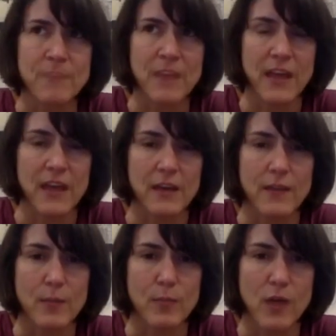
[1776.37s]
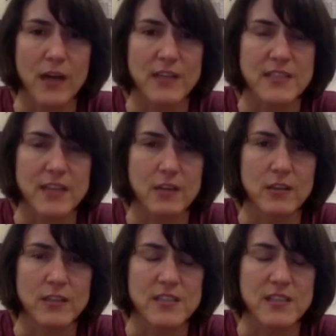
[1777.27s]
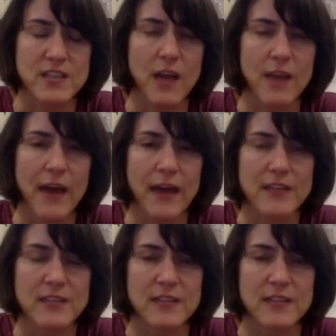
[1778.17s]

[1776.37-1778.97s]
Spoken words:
And the products that are listed on that